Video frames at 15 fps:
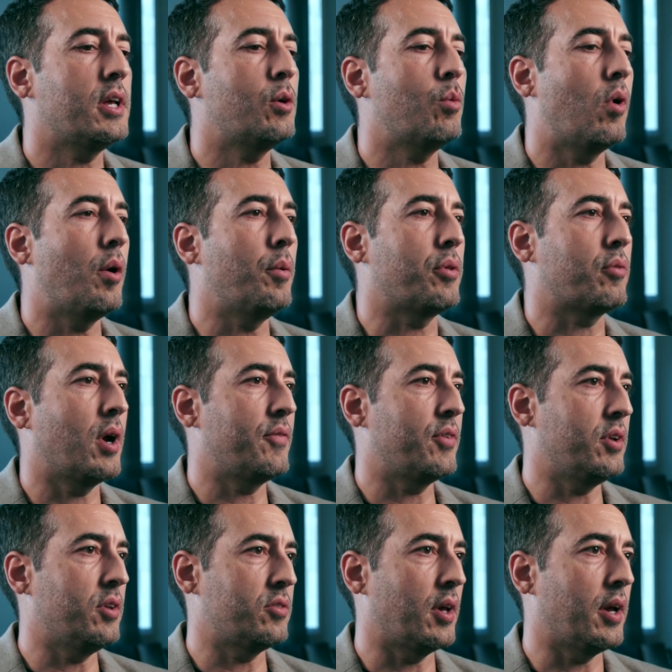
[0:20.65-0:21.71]
hit a wall with
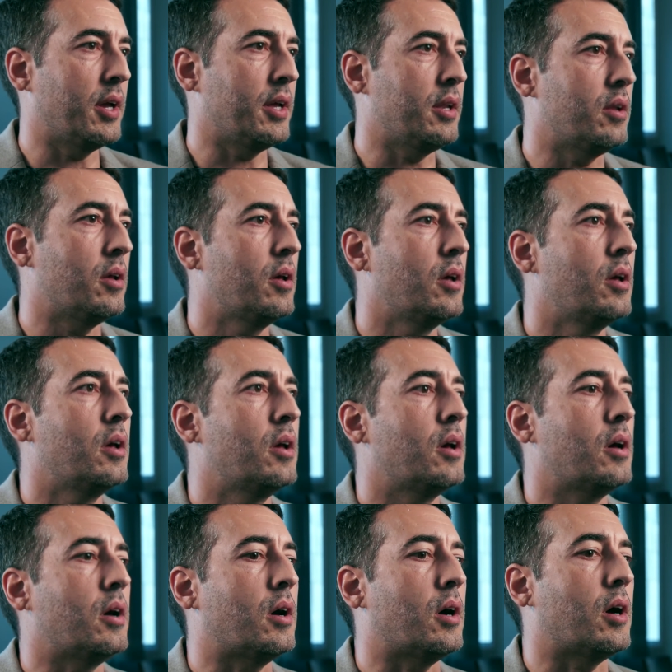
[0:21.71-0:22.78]
graphic design
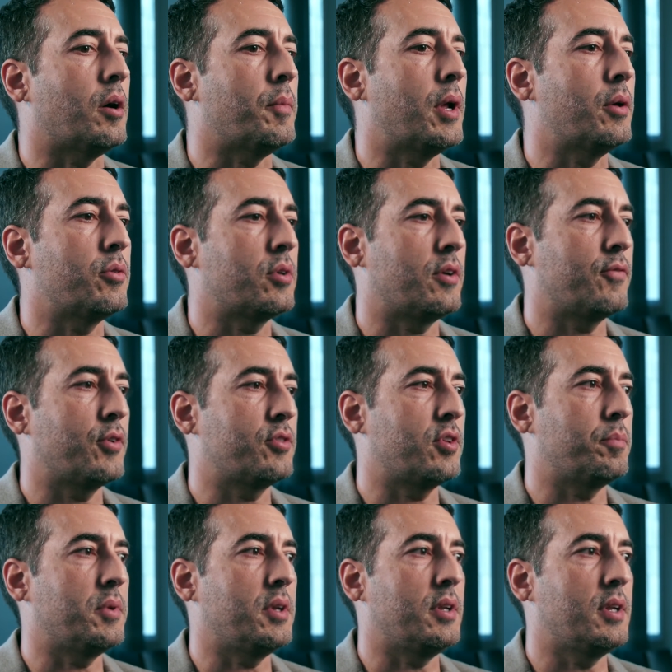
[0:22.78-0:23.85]
um, and I was looking for
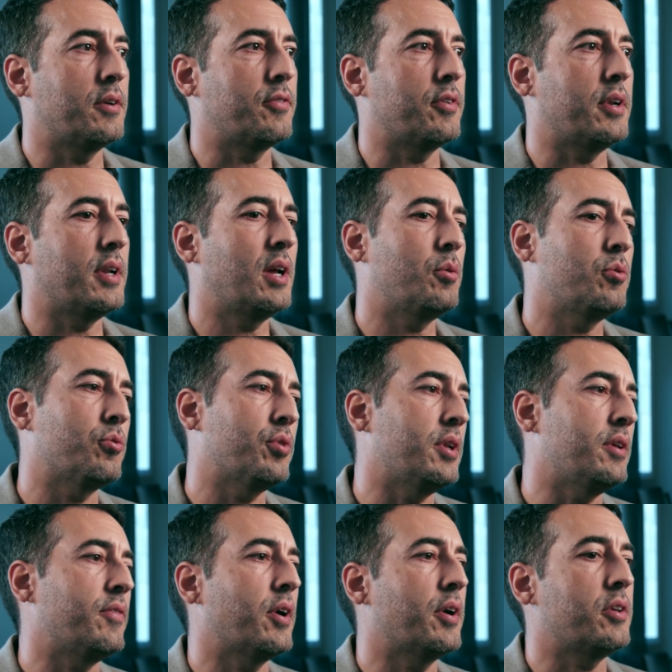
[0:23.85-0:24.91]
something different. And I was
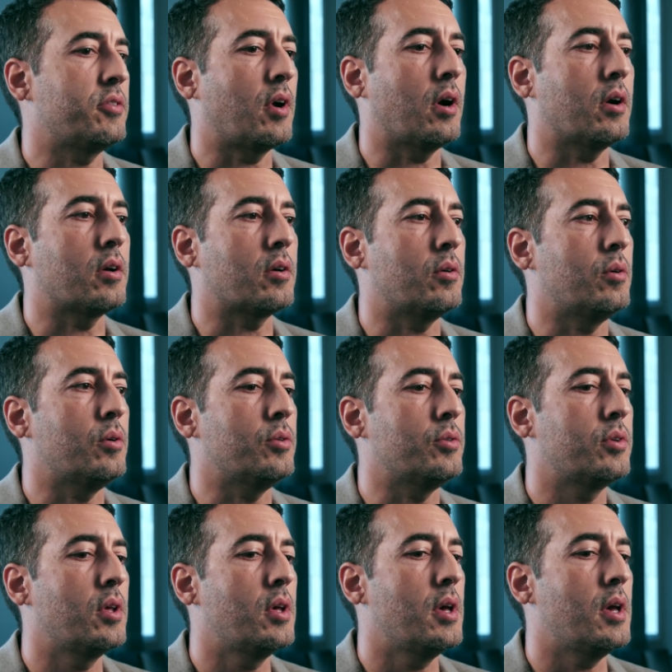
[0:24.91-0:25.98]
reading various
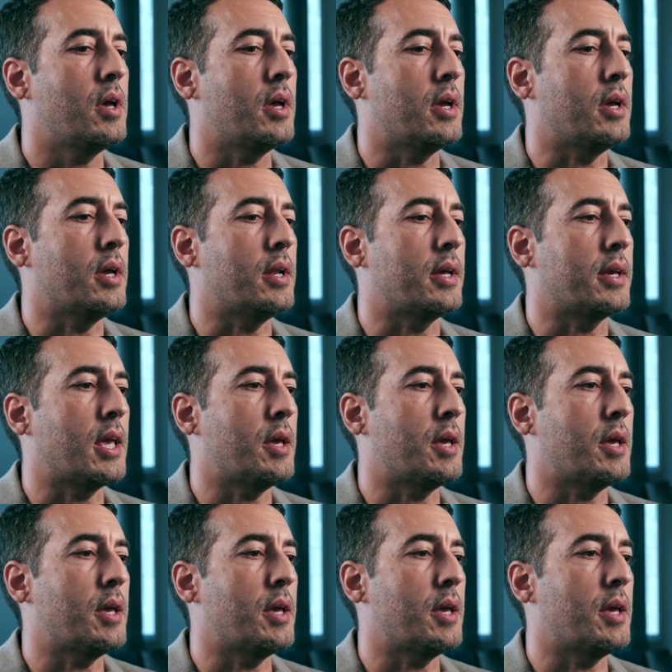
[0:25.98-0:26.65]
articles and I